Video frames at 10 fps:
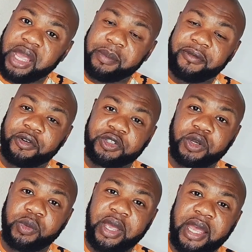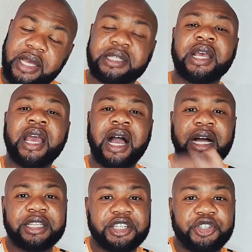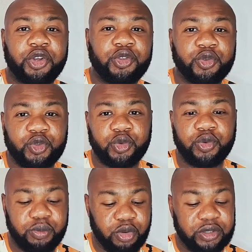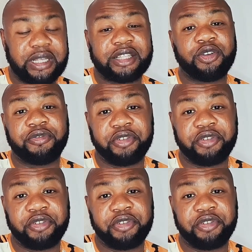year before somewhere else, and this your new 2 months that your